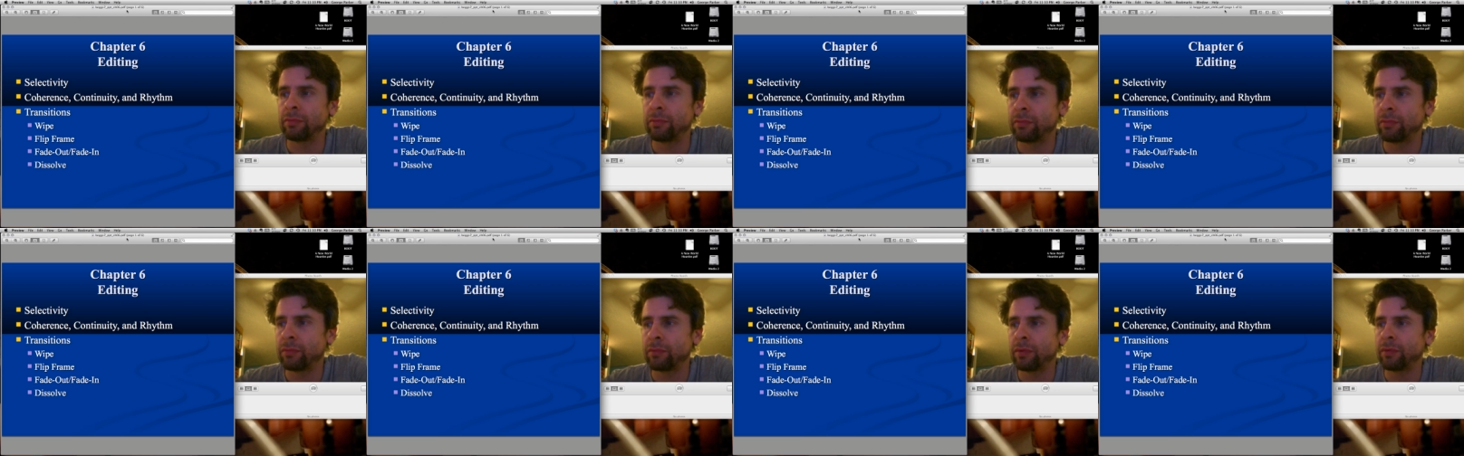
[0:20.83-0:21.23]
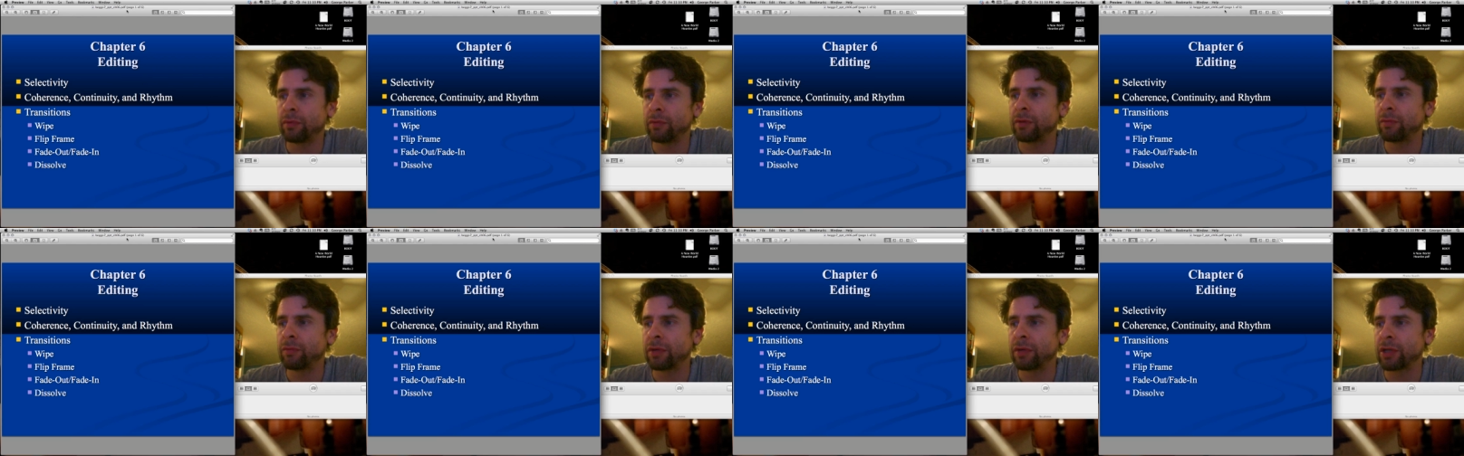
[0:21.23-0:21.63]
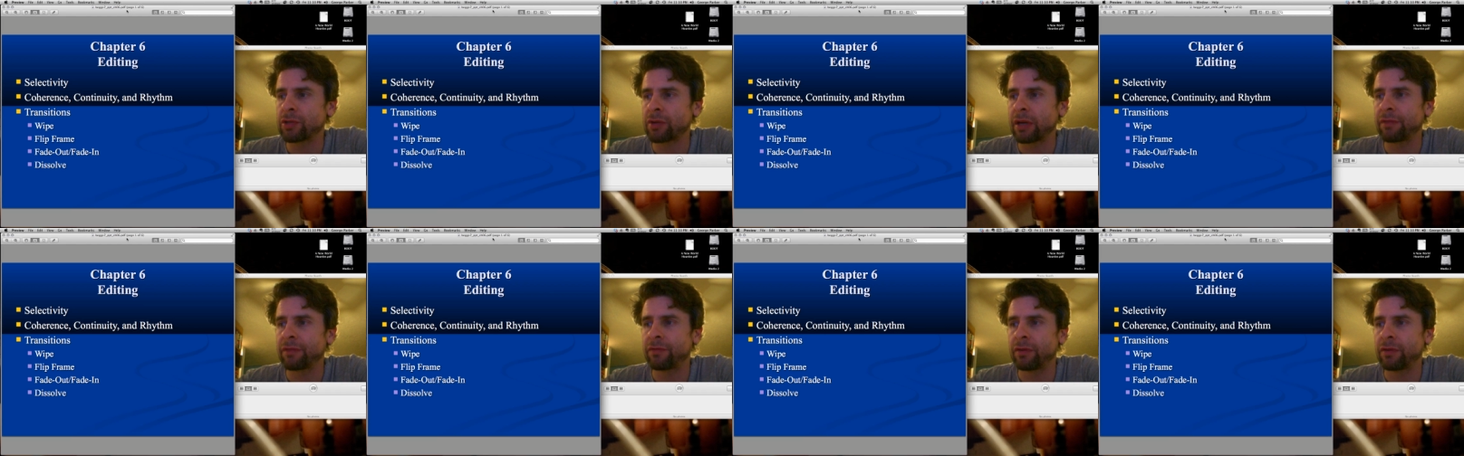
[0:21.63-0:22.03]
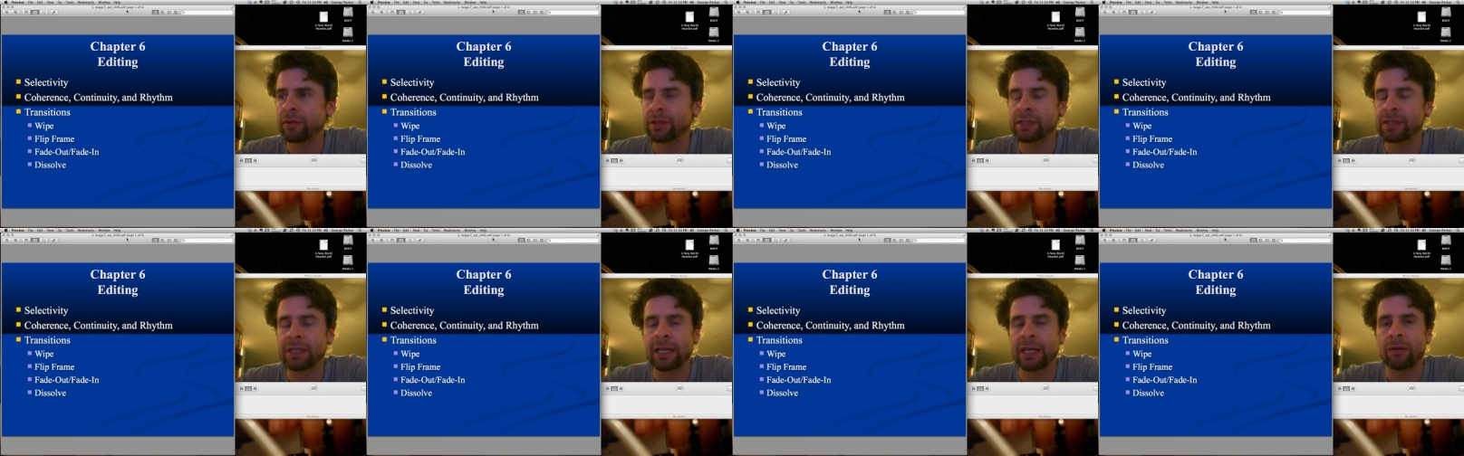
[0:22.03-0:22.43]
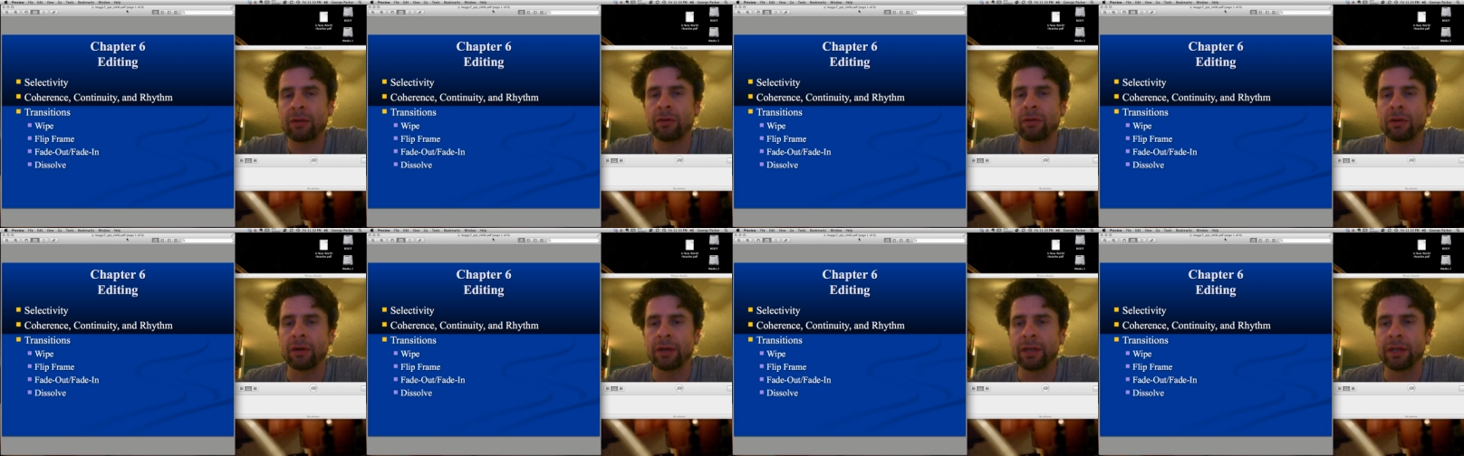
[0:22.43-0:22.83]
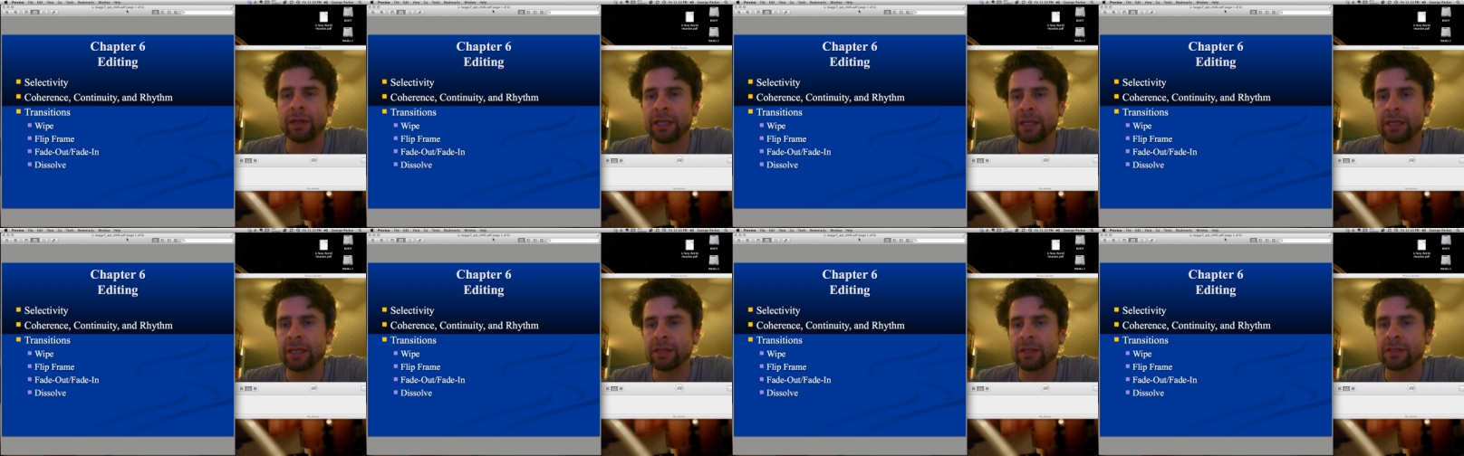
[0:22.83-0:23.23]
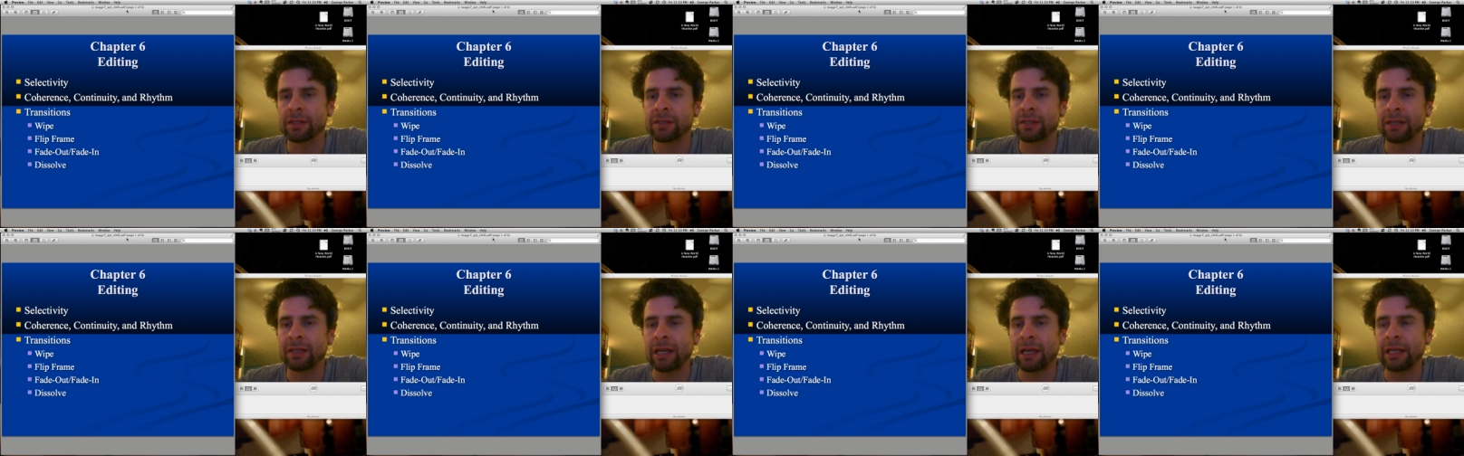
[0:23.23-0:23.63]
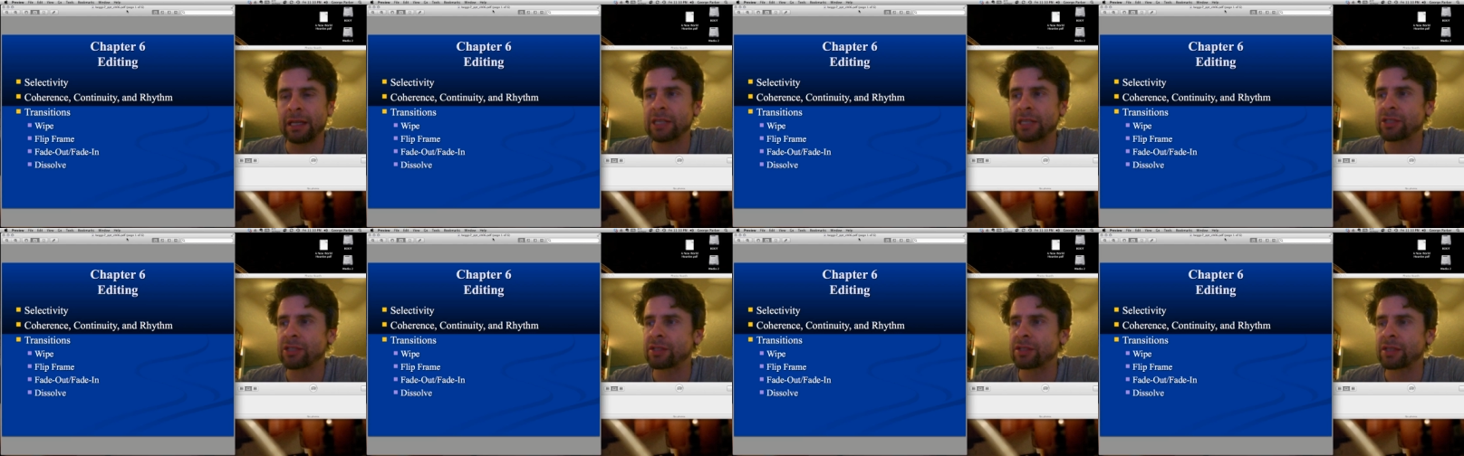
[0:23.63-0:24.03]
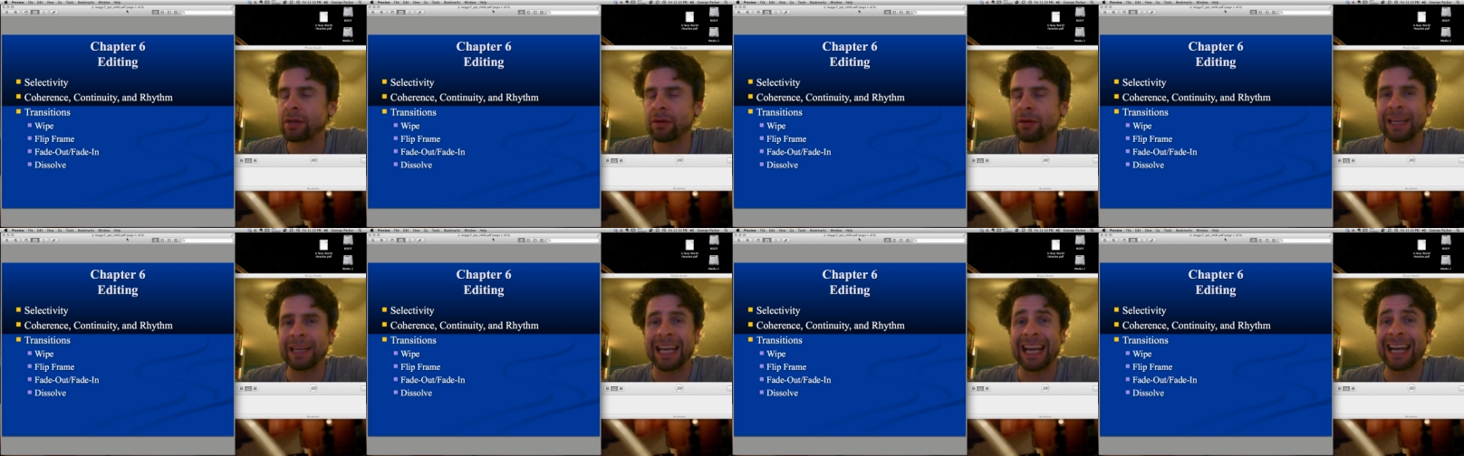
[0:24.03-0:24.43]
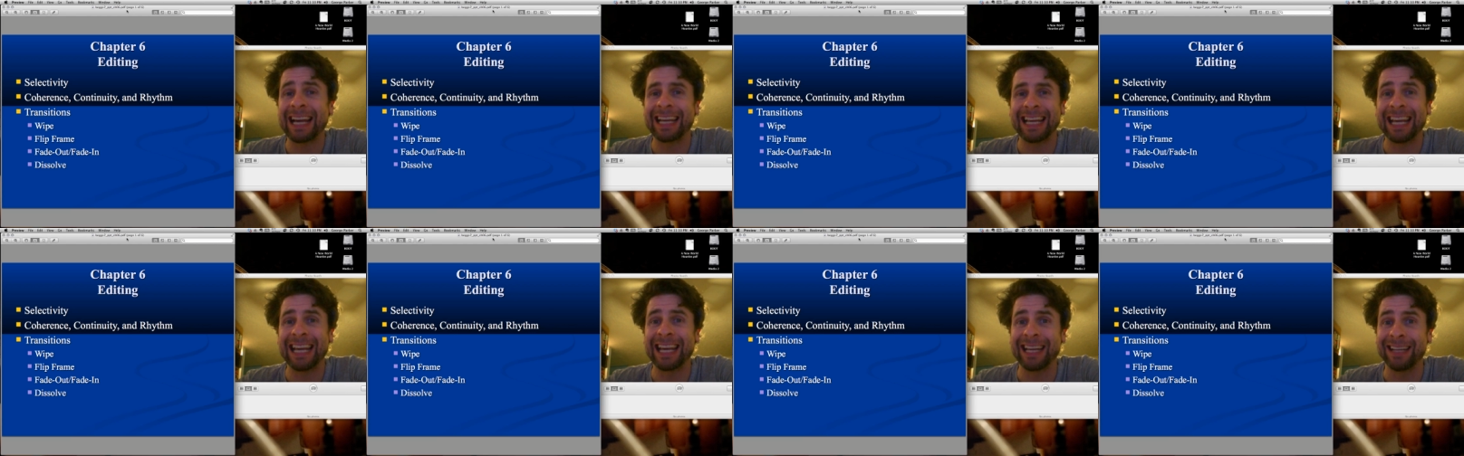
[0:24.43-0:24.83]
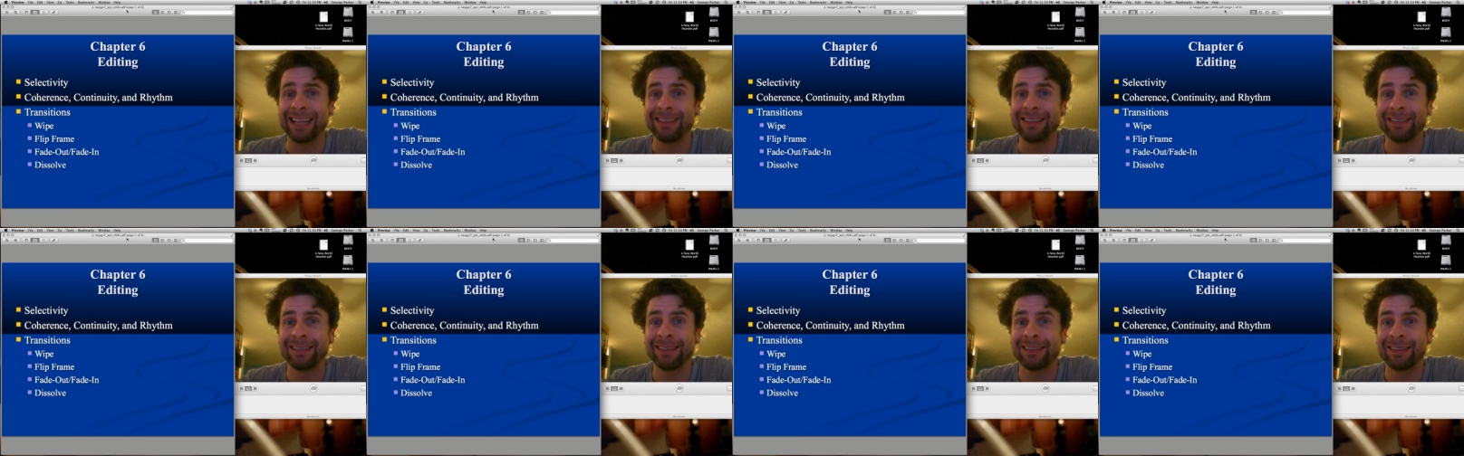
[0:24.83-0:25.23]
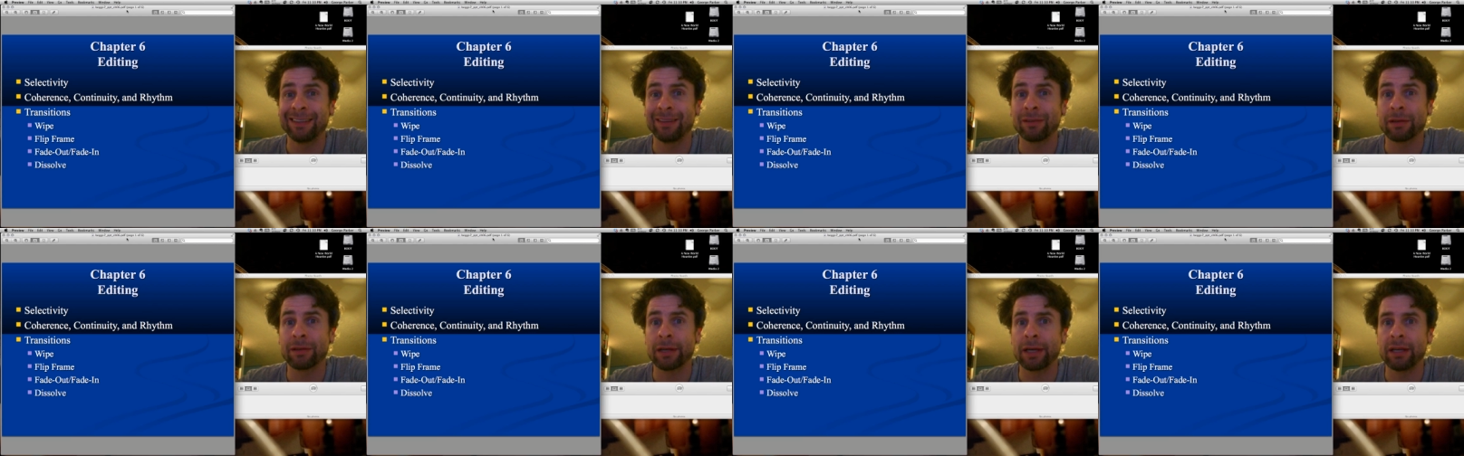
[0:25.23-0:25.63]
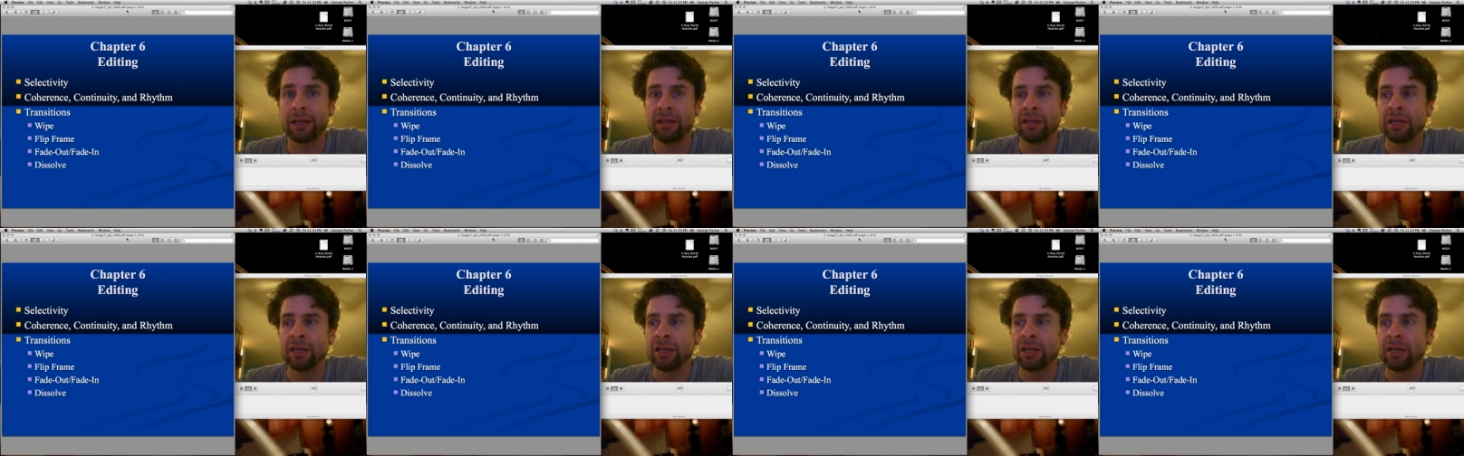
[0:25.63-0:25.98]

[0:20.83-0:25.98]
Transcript: what we want to try to focus now on is not necessarily how to edit, okay?